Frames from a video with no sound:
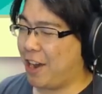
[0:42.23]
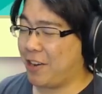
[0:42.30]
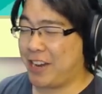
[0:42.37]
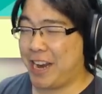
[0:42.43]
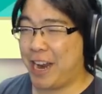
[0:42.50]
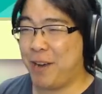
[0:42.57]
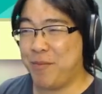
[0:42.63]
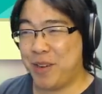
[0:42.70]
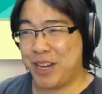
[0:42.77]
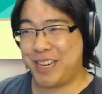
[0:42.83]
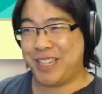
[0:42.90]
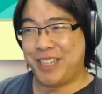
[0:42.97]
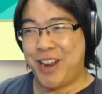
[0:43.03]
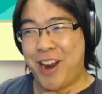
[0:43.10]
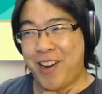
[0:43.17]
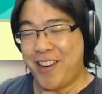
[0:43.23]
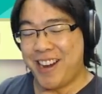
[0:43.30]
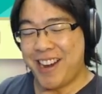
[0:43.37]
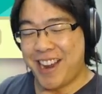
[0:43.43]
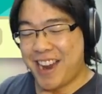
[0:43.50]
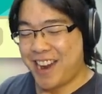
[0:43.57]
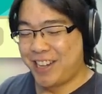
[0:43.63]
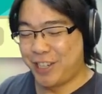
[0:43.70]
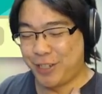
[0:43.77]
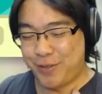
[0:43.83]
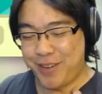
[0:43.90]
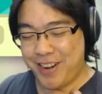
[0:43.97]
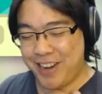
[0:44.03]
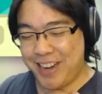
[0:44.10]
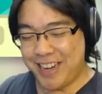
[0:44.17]
Okay, I'm really sorry. I
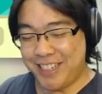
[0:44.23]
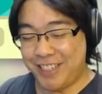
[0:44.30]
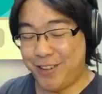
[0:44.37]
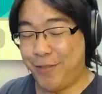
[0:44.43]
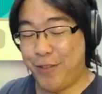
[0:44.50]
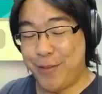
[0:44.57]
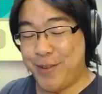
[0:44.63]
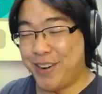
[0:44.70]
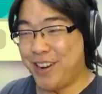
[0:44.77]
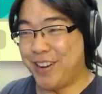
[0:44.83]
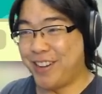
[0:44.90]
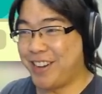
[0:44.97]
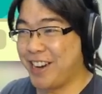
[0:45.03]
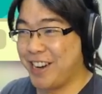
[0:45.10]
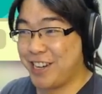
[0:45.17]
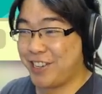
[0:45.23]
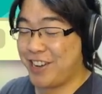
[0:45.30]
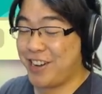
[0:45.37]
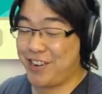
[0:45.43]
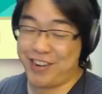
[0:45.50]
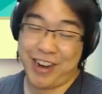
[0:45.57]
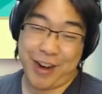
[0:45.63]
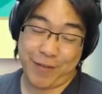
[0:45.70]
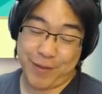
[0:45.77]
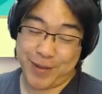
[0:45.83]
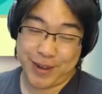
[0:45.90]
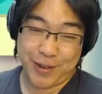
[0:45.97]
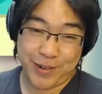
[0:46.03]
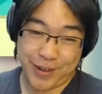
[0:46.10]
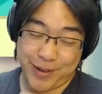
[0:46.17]
just realized you're from another country. You're not
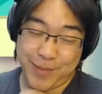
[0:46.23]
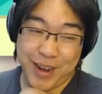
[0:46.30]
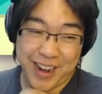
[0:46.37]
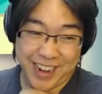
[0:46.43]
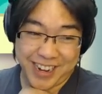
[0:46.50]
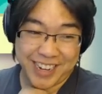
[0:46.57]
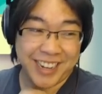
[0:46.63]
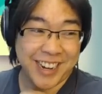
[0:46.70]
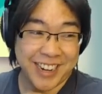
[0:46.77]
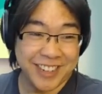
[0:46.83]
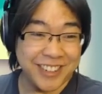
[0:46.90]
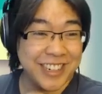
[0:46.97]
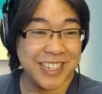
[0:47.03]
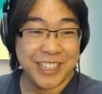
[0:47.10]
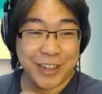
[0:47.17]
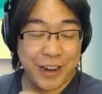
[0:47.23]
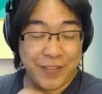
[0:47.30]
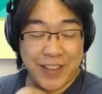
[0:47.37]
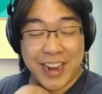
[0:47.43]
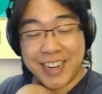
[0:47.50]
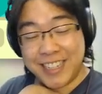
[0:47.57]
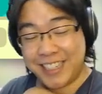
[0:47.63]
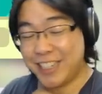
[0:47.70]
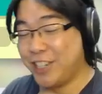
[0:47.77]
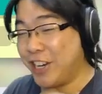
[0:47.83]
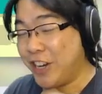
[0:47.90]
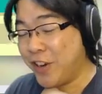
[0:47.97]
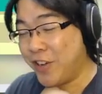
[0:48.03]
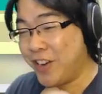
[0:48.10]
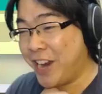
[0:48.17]
from a North American country, so if that is
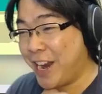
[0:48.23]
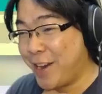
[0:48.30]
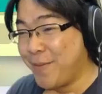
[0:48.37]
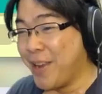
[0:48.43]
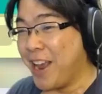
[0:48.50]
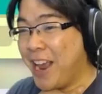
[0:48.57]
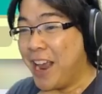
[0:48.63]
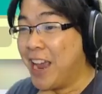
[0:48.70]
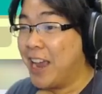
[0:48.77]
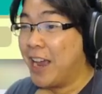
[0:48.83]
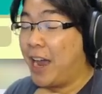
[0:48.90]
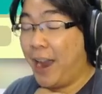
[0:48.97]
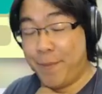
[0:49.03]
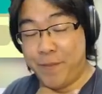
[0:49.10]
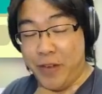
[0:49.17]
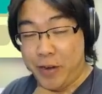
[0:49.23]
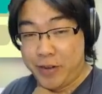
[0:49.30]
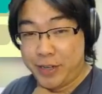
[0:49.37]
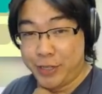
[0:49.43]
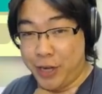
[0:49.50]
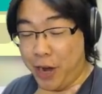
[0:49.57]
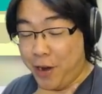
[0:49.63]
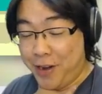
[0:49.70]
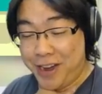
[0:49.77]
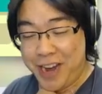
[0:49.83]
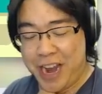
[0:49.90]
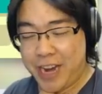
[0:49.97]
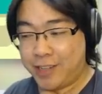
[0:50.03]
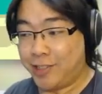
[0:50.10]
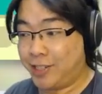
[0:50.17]
legit your name, I'm very
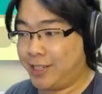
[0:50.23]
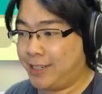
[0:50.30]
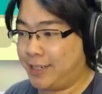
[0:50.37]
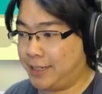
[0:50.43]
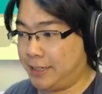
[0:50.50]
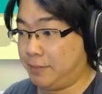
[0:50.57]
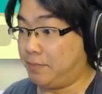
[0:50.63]
sorry. I just...